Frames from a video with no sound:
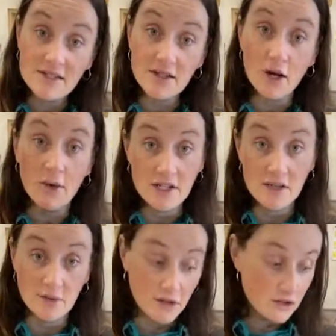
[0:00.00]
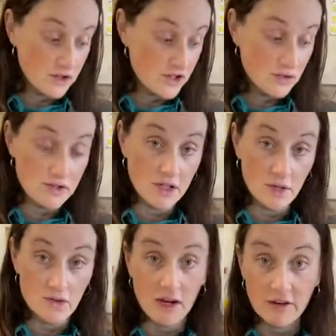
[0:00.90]
So I do encourage you
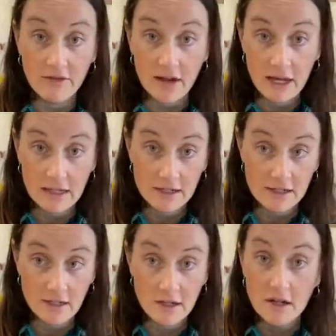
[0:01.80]
to try to find